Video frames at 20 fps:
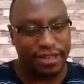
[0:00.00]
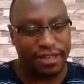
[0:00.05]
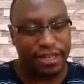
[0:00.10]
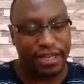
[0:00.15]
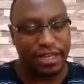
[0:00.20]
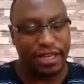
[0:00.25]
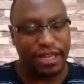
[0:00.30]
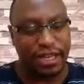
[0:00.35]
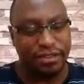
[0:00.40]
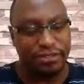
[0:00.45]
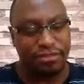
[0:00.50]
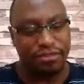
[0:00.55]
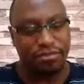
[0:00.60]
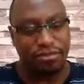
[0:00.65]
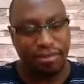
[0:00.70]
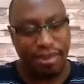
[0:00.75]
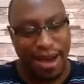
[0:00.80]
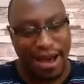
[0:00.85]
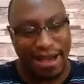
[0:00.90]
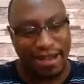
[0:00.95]
He gives
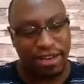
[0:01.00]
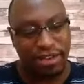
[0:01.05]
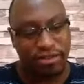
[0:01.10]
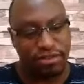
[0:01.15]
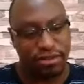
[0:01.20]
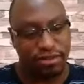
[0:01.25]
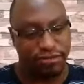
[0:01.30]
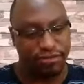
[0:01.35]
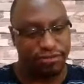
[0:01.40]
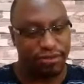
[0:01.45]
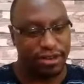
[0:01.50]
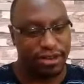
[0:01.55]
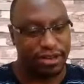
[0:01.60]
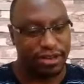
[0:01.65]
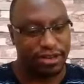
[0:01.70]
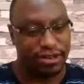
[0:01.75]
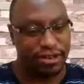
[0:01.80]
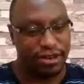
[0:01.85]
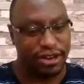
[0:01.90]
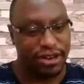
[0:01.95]
might to the
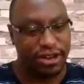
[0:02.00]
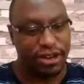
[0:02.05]
faint.